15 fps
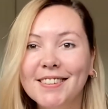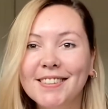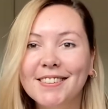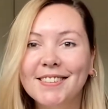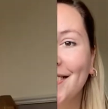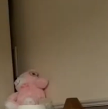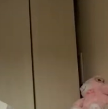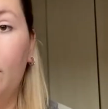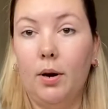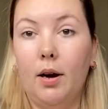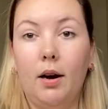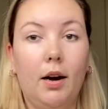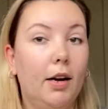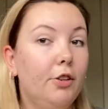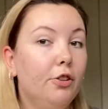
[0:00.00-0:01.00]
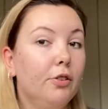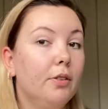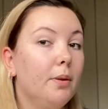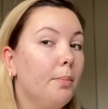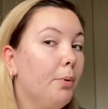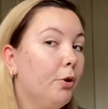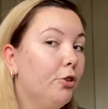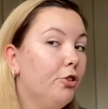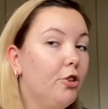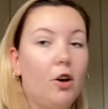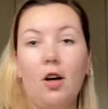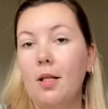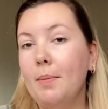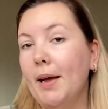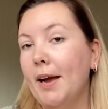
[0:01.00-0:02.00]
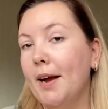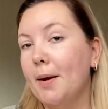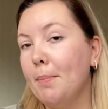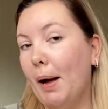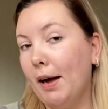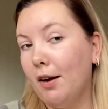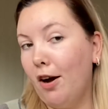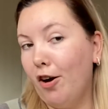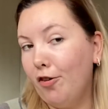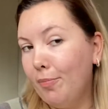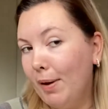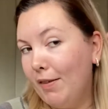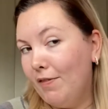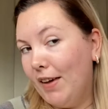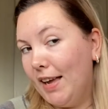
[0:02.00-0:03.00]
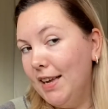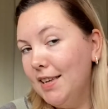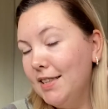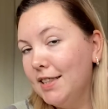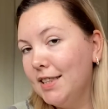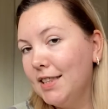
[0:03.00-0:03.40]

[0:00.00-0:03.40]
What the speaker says: So I just pushed all my hair back off my face.